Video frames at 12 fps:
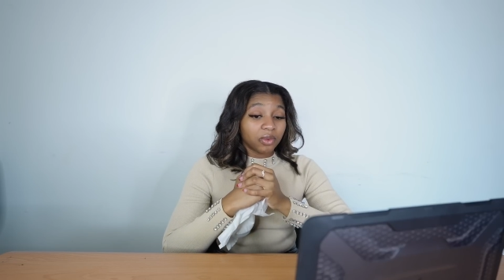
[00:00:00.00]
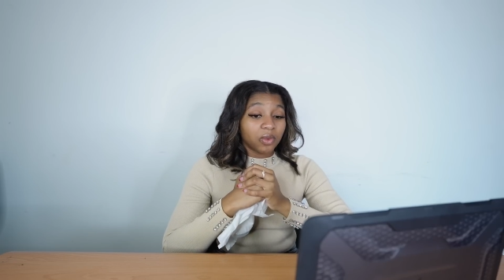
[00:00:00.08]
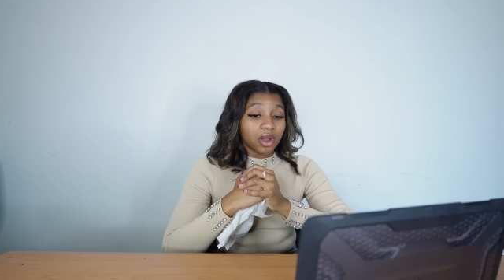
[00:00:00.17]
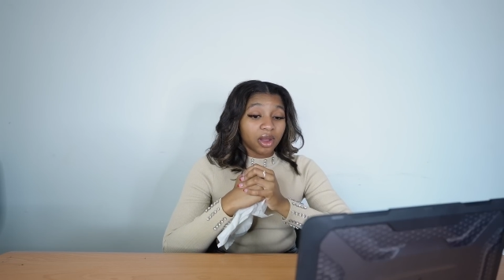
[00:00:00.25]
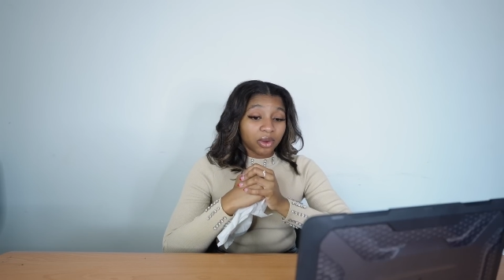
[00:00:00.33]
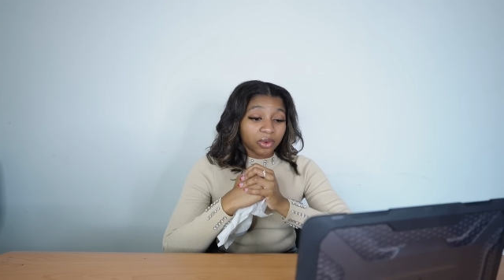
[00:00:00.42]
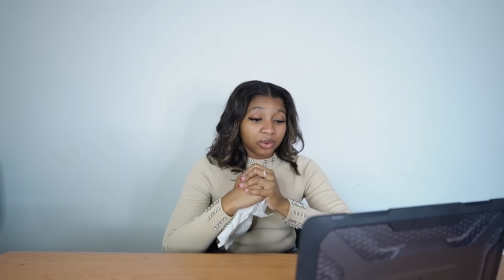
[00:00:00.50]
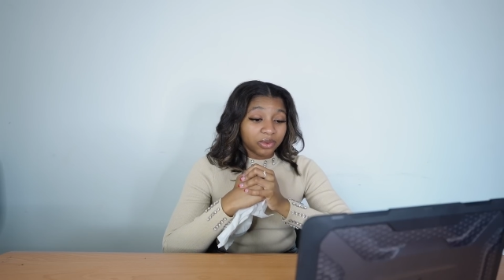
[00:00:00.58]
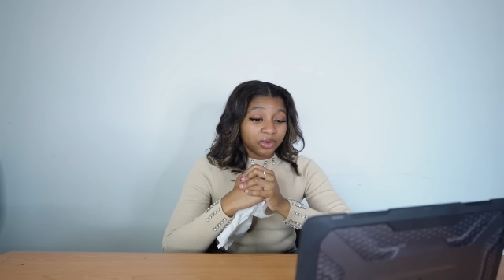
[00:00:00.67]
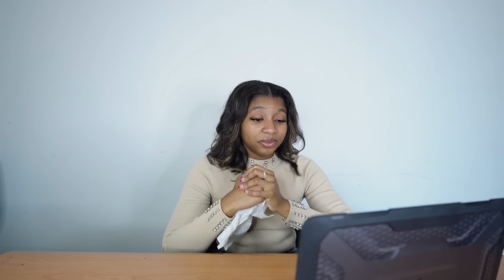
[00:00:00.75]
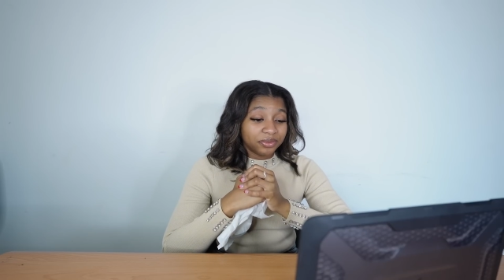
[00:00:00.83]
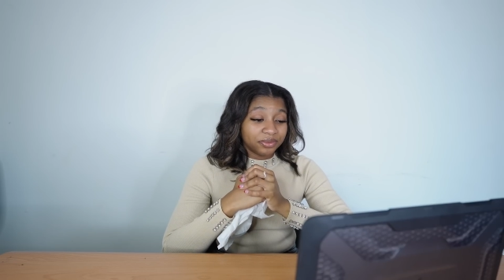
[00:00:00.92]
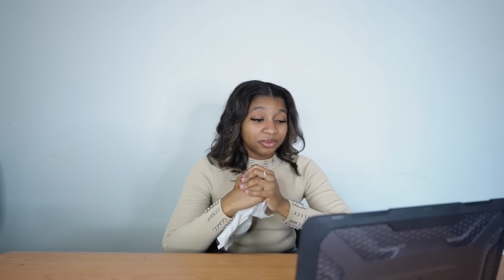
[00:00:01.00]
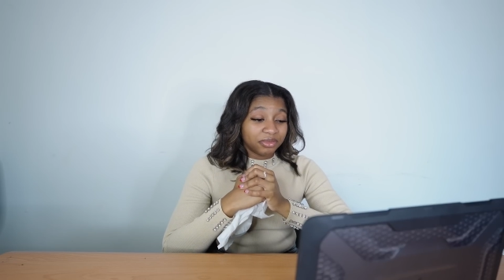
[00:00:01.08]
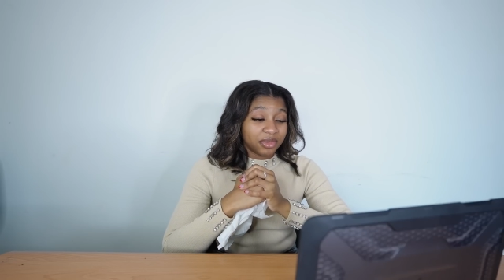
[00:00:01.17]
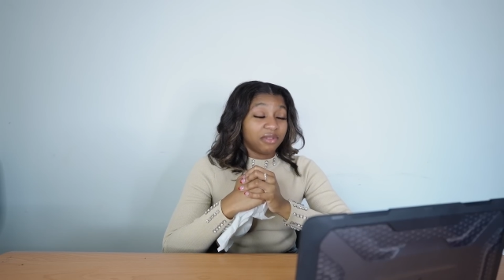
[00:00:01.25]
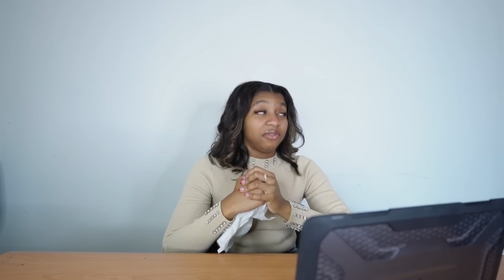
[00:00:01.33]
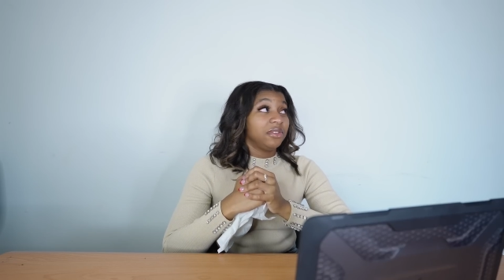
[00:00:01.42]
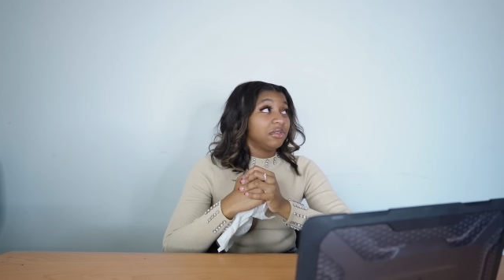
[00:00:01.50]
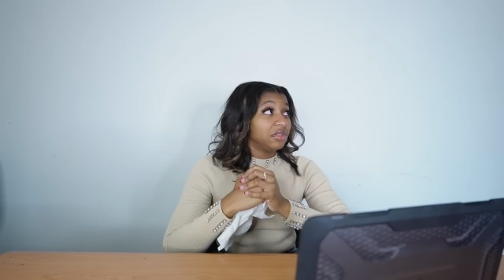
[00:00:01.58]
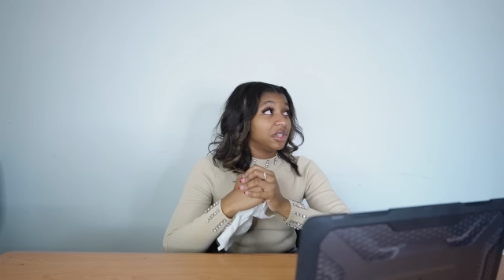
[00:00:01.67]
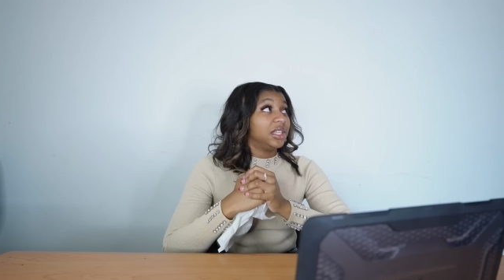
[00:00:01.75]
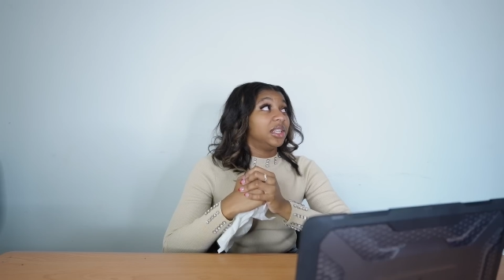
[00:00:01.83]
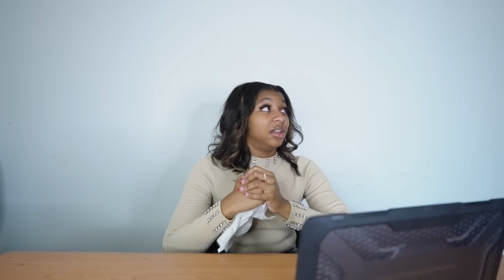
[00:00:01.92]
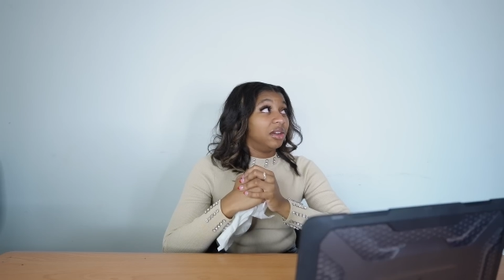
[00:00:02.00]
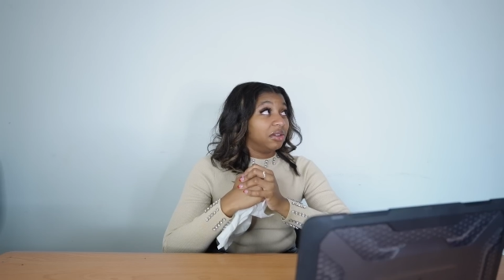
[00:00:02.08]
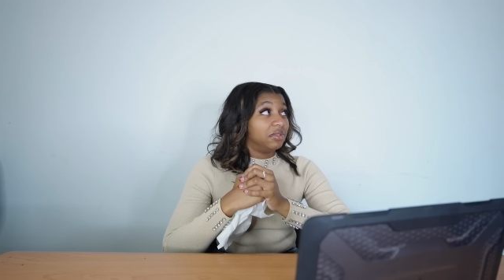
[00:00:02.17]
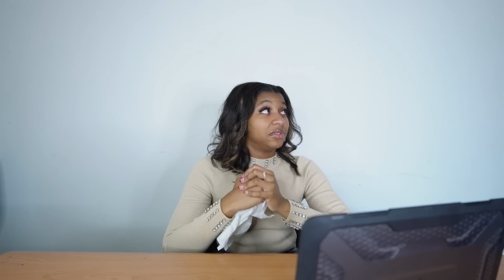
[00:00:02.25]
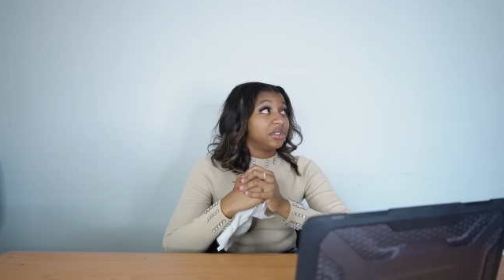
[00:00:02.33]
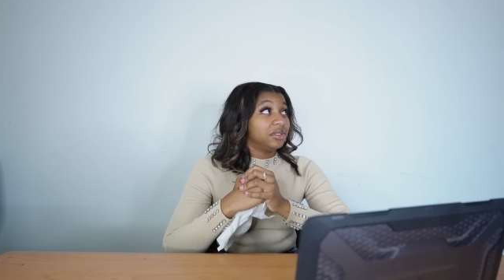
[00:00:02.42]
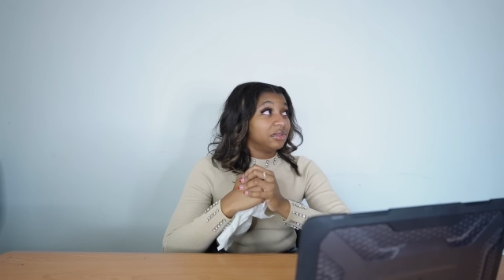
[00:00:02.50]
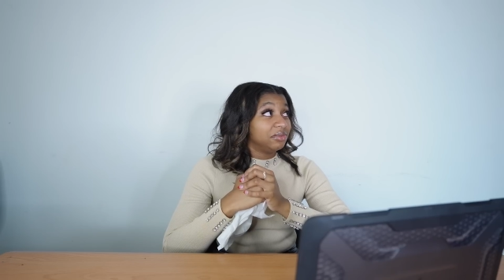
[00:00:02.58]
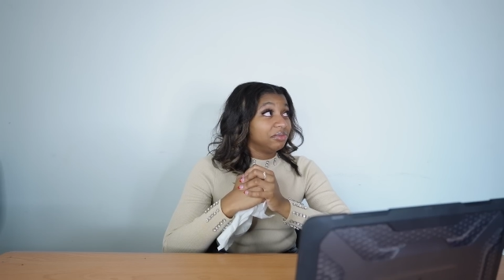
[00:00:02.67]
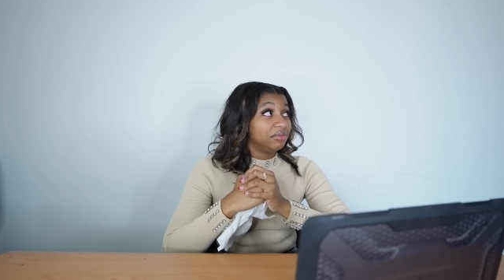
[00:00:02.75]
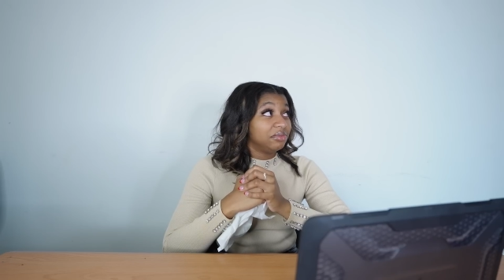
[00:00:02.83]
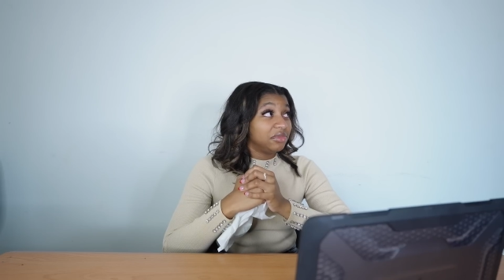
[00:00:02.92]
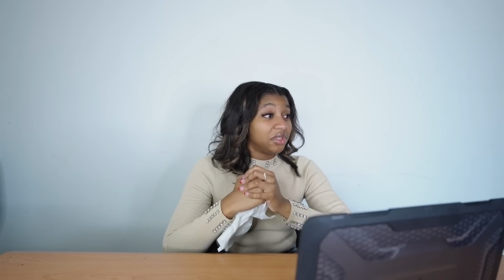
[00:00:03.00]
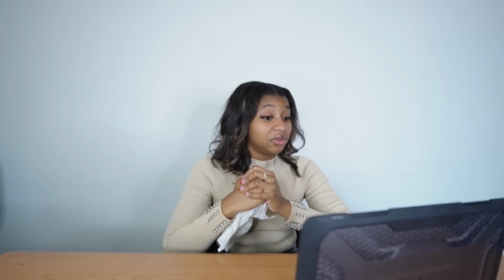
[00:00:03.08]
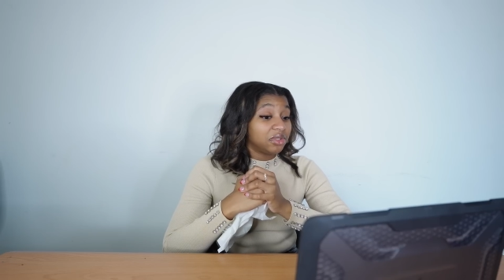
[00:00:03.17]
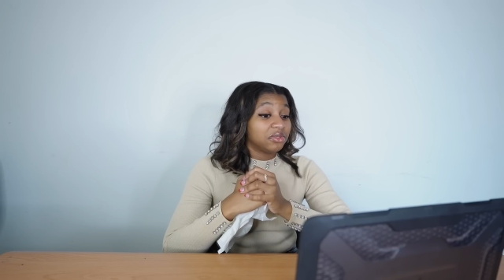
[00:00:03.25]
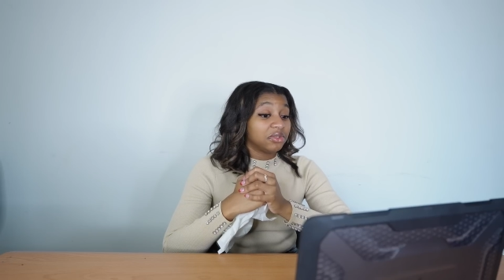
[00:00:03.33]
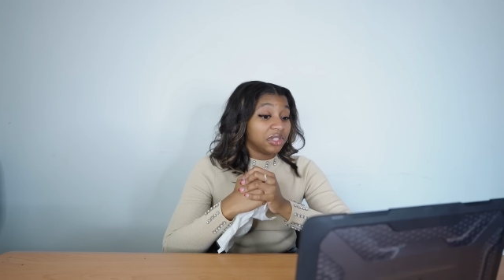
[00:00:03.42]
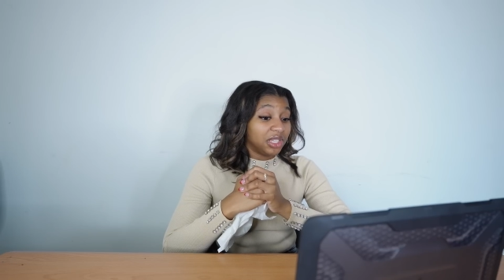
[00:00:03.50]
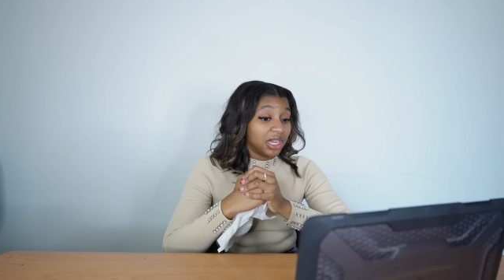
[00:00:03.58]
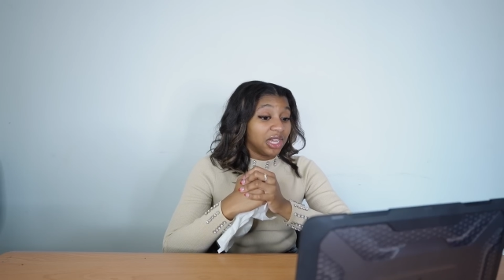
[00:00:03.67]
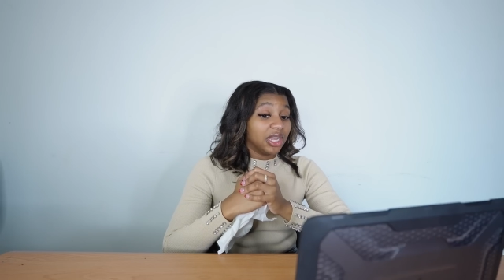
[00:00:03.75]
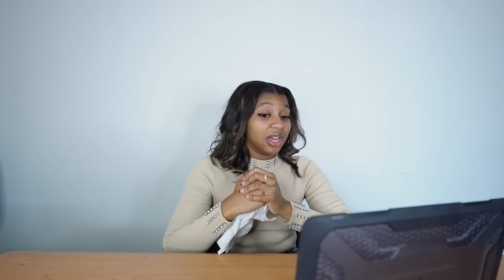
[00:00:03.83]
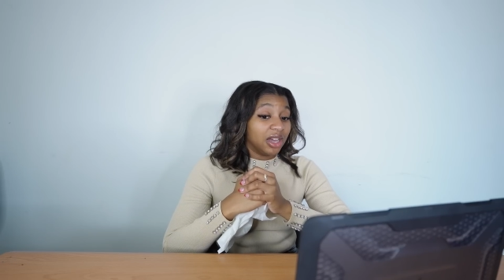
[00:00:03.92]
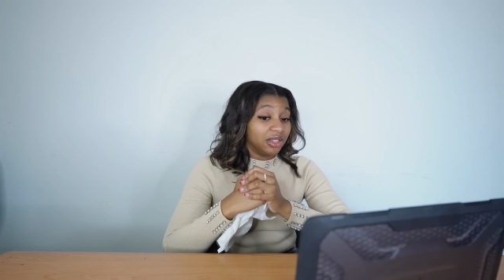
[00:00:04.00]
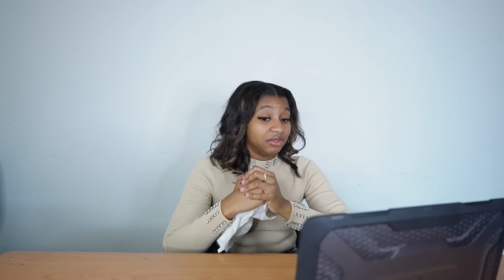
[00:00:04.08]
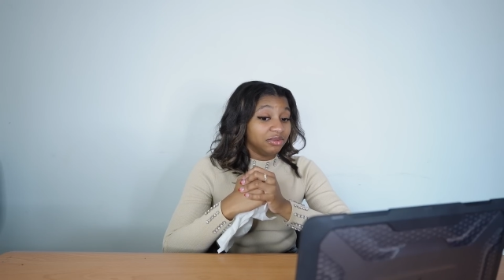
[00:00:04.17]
Wow, I feel really loved. This was really a lot.